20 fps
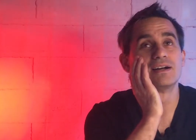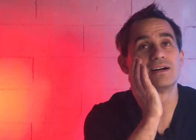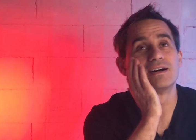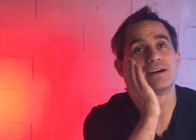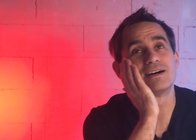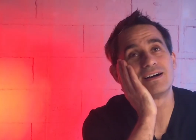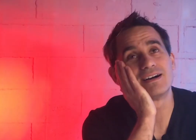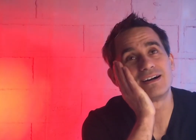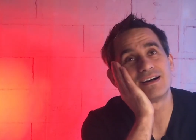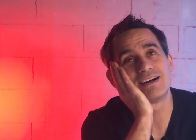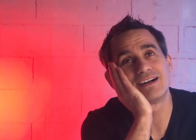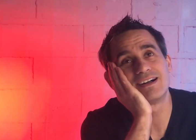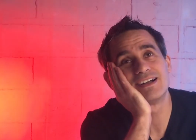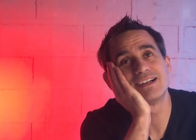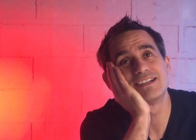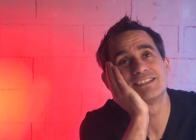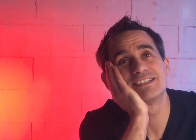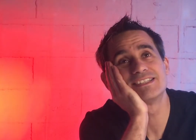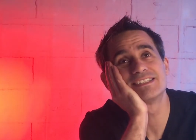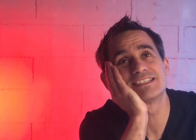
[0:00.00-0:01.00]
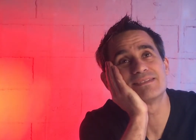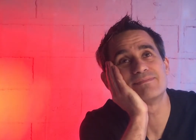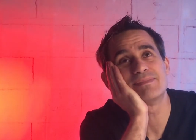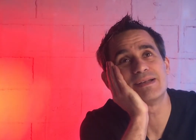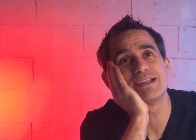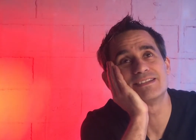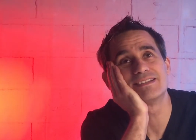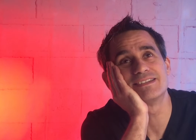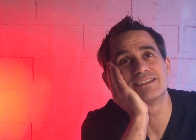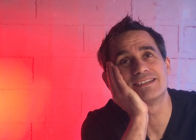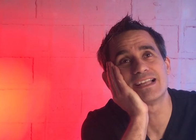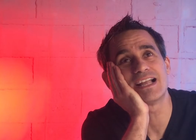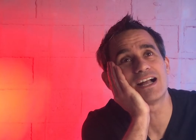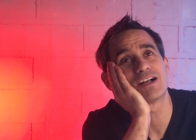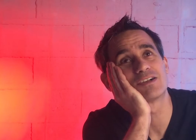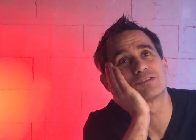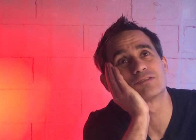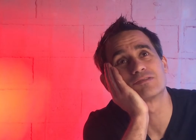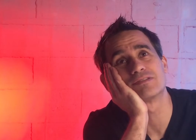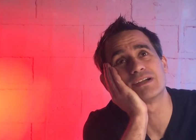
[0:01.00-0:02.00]
Oh, just imagine it. How
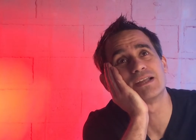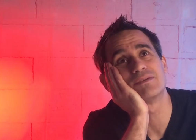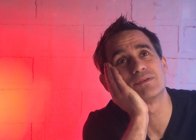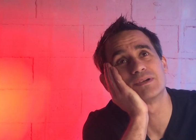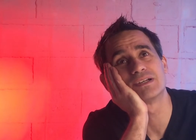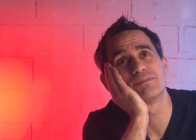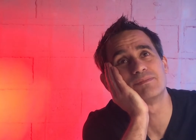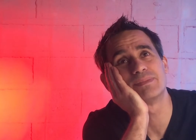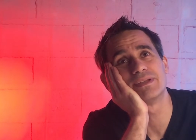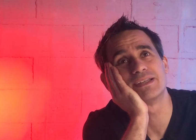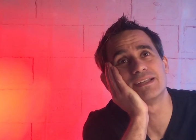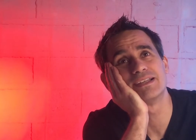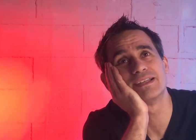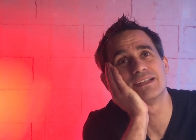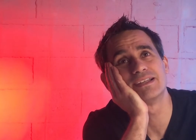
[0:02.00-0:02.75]
great would it be?